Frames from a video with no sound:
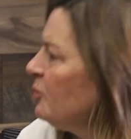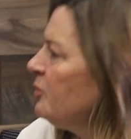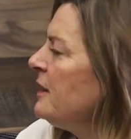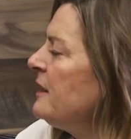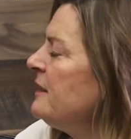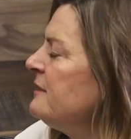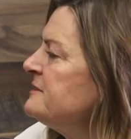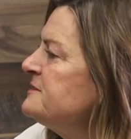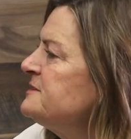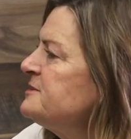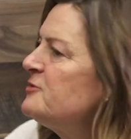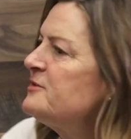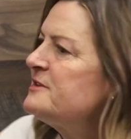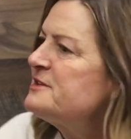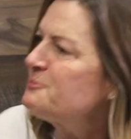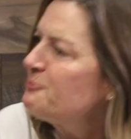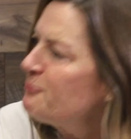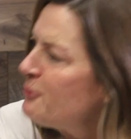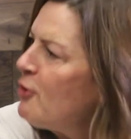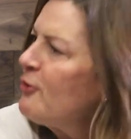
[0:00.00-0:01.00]
And so
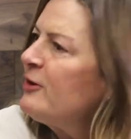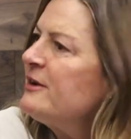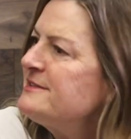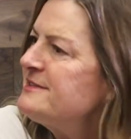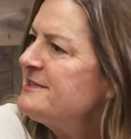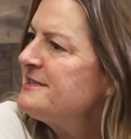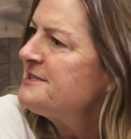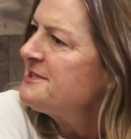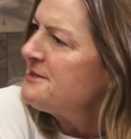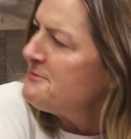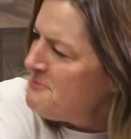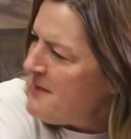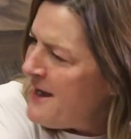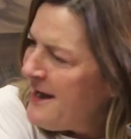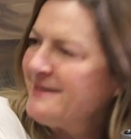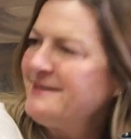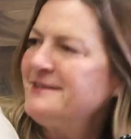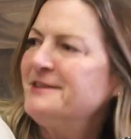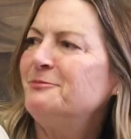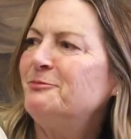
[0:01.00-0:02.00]
this broken system,
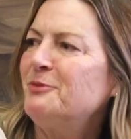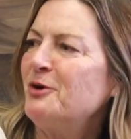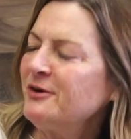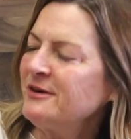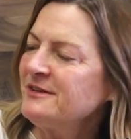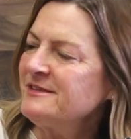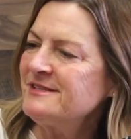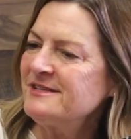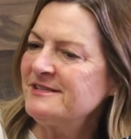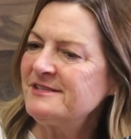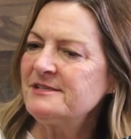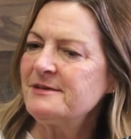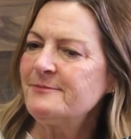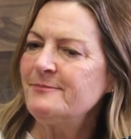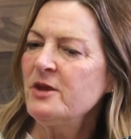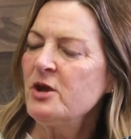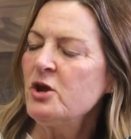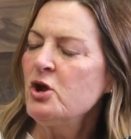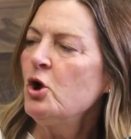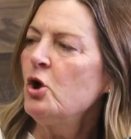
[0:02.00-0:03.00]
back to the broken system,
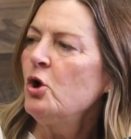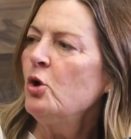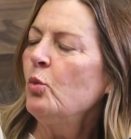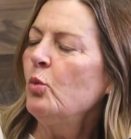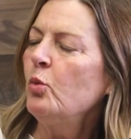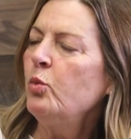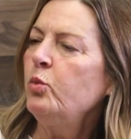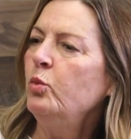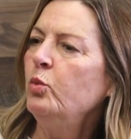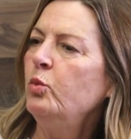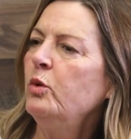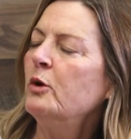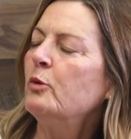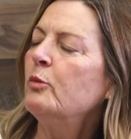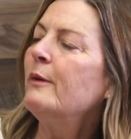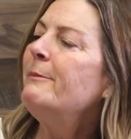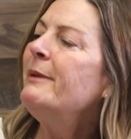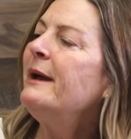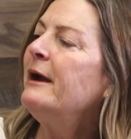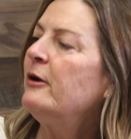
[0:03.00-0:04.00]
we're
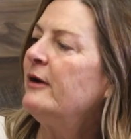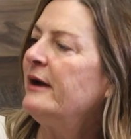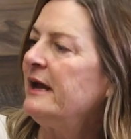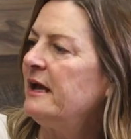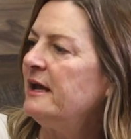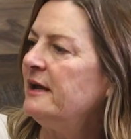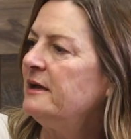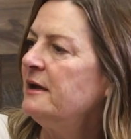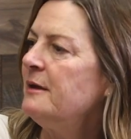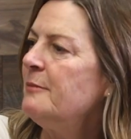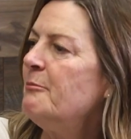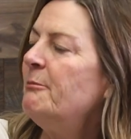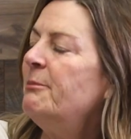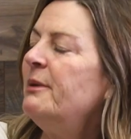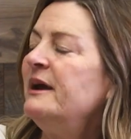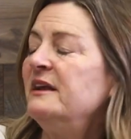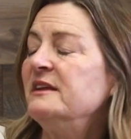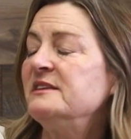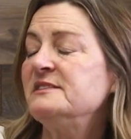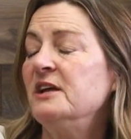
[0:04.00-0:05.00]
repairing it.
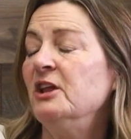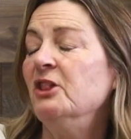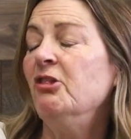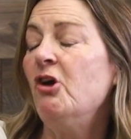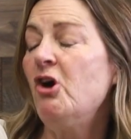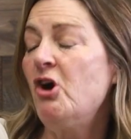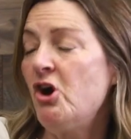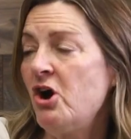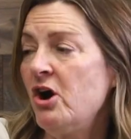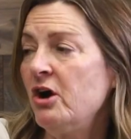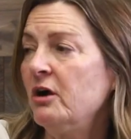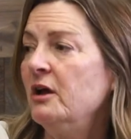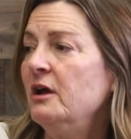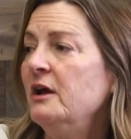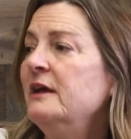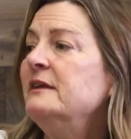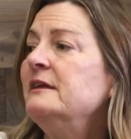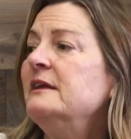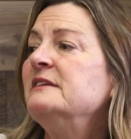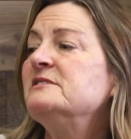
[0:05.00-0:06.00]
But it's a
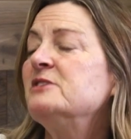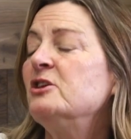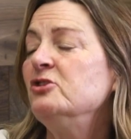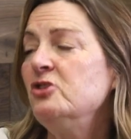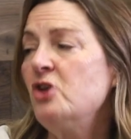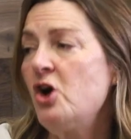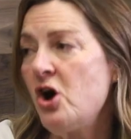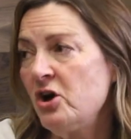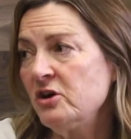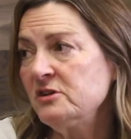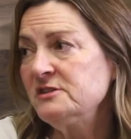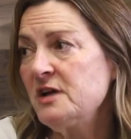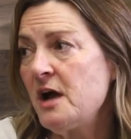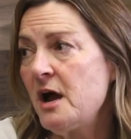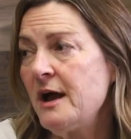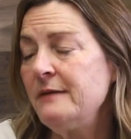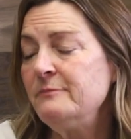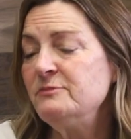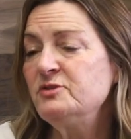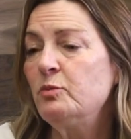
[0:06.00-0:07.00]
long
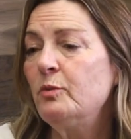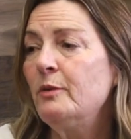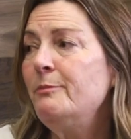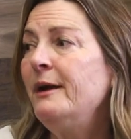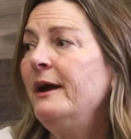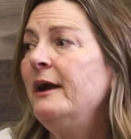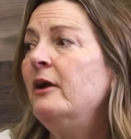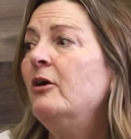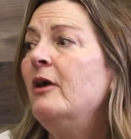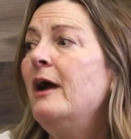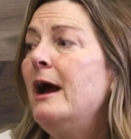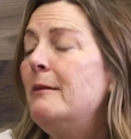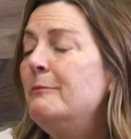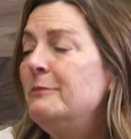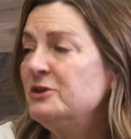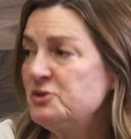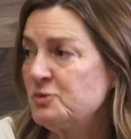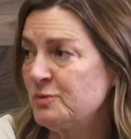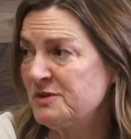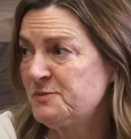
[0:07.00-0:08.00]
time to repair how
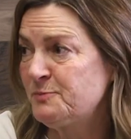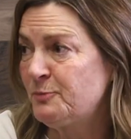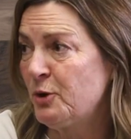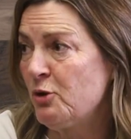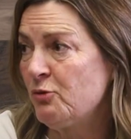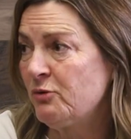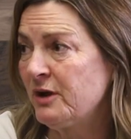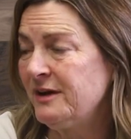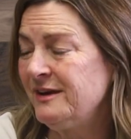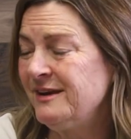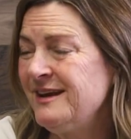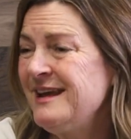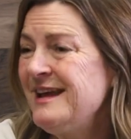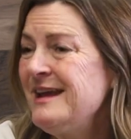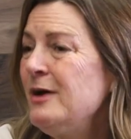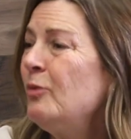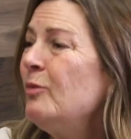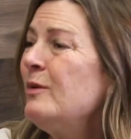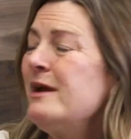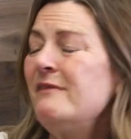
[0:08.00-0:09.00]
much was broken.
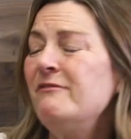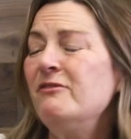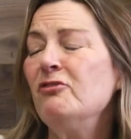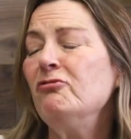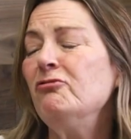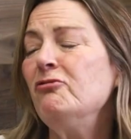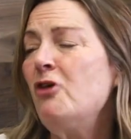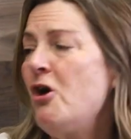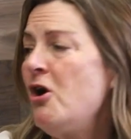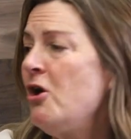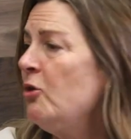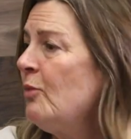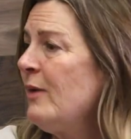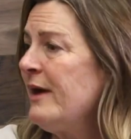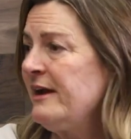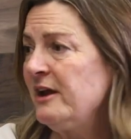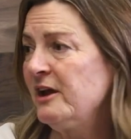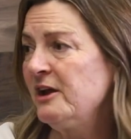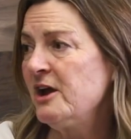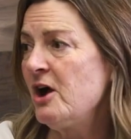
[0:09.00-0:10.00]
We have a long way
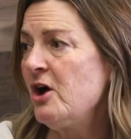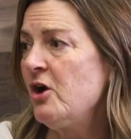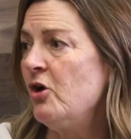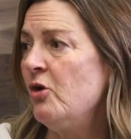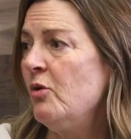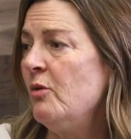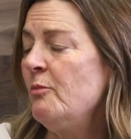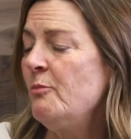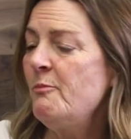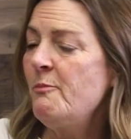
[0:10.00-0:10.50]
to go.